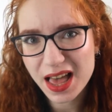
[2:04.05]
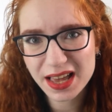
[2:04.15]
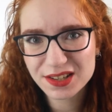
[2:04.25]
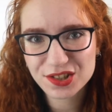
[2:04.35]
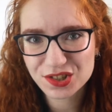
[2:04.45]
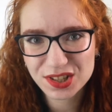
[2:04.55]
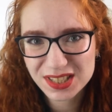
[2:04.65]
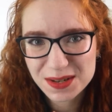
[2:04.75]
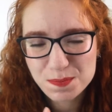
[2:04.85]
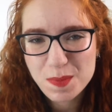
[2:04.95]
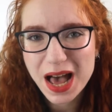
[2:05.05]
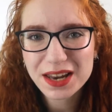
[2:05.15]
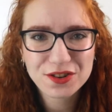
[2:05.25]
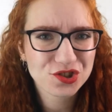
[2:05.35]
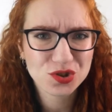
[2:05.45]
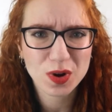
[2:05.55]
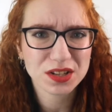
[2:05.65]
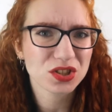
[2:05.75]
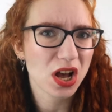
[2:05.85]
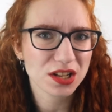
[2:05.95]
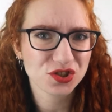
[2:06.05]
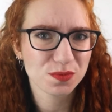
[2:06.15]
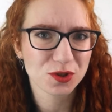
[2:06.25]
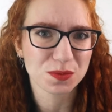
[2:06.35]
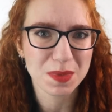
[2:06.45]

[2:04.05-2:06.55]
And does it matter to us costumers